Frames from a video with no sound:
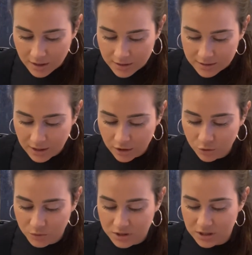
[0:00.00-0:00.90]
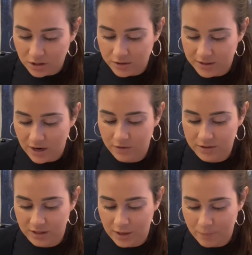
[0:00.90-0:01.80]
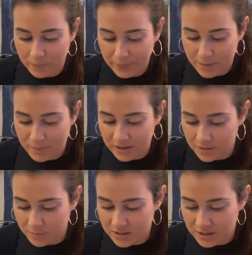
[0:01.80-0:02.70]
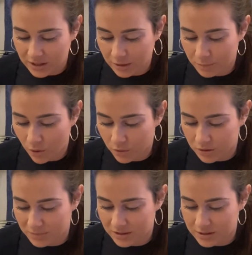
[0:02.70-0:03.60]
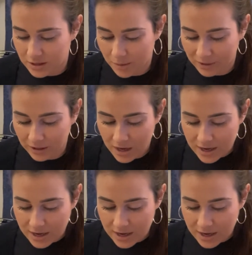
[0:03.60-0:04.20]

Sanders was still sound asleep. I picked up a stick and poked him in the stomach.